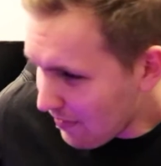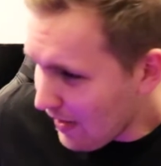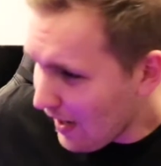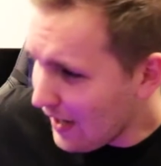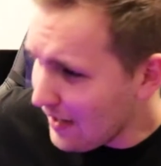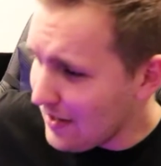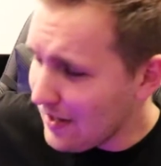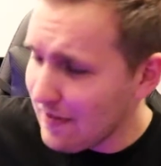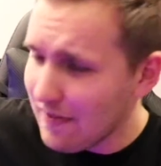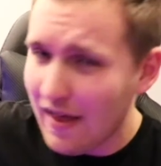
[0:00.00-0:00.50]

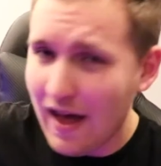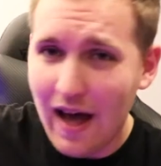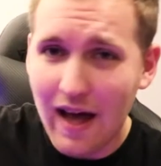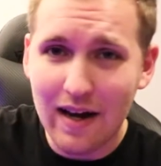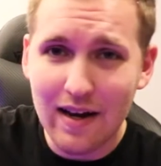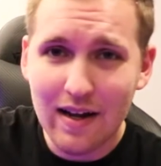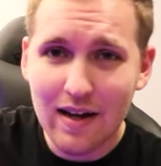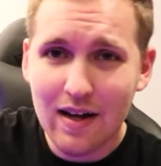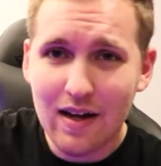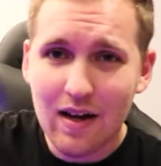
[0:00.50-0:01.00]
I did
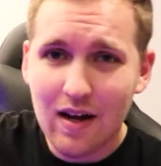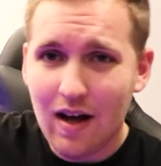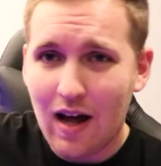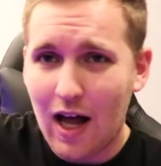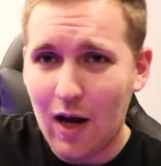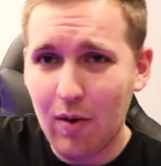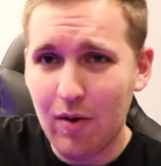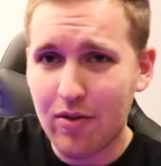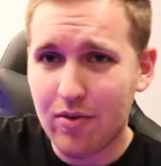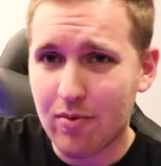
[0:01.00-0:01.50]
that.
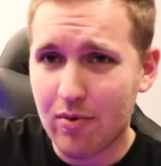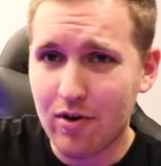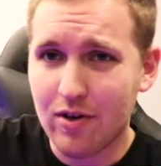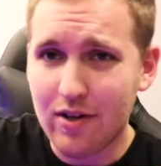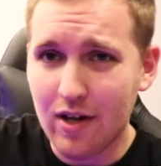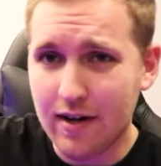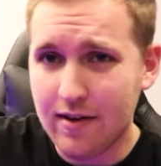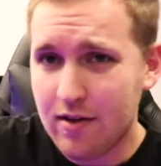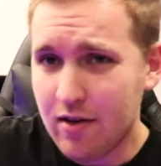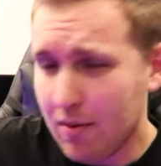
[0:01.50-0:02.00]
I went
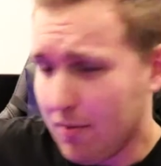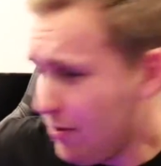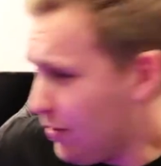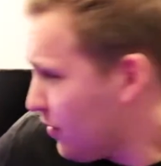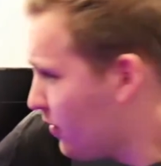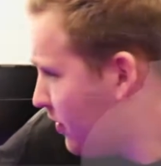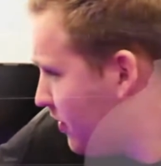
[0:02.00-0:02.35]
to a